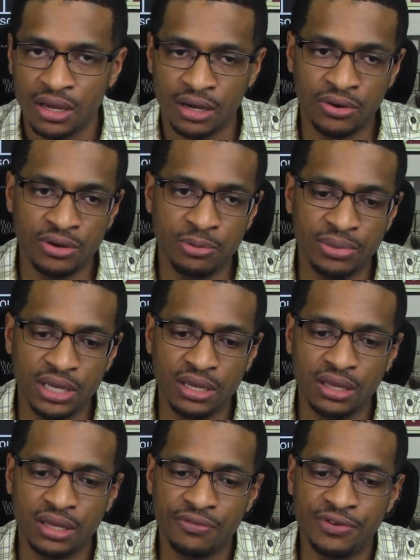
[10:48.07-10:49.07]
Going to be
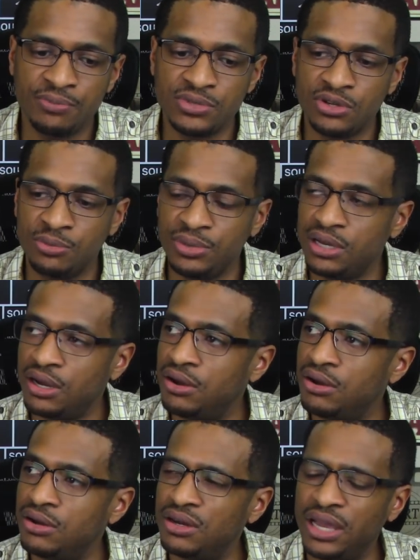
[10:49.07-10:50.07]
the film is going to be
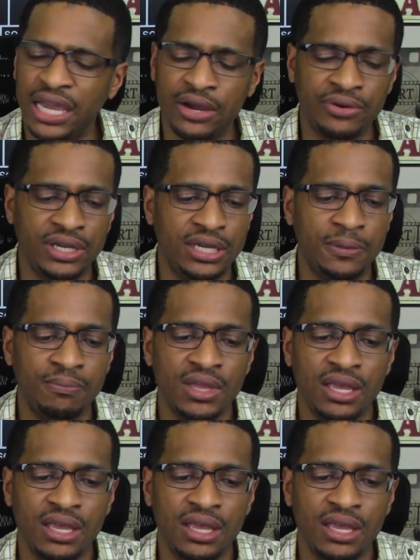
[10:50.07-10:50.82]
called uh, Harriet.